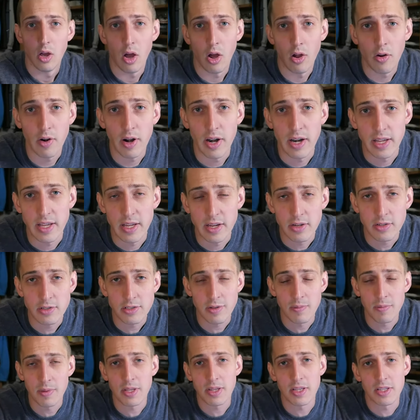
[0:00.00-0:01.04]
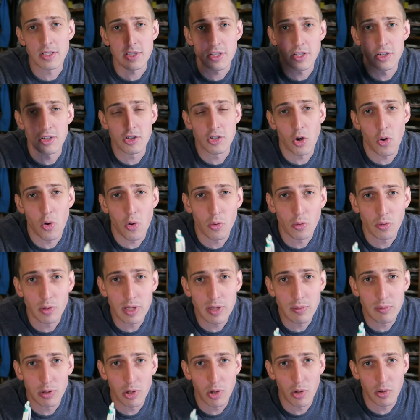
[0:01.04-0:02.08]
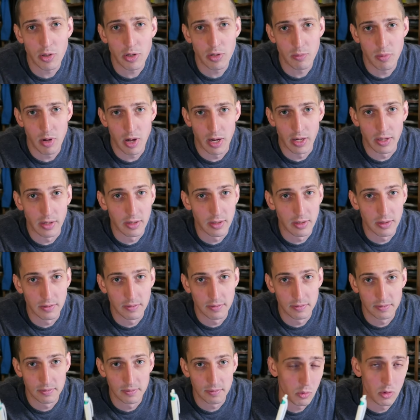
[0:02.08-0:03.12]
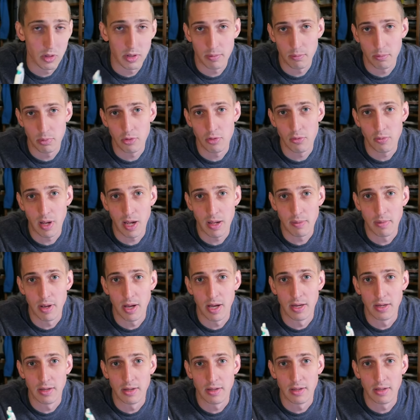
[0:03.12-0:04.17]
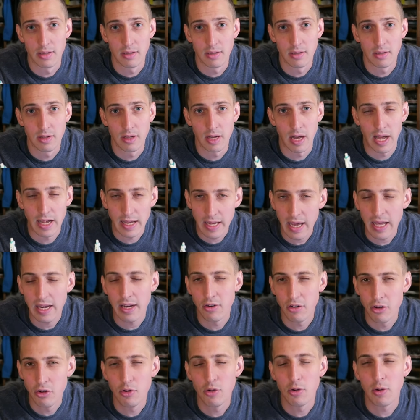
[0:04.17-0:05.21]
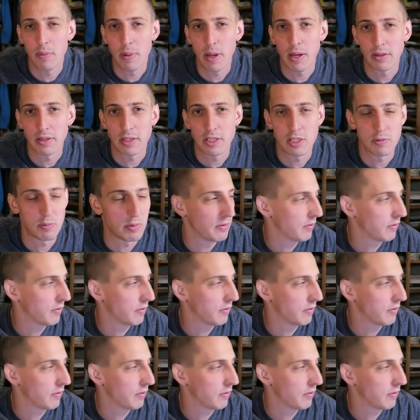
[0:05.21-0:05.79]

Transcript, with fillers: All right, here's something that's gonna totally blow your mind. Well, it blew my mind. I kind of knew about this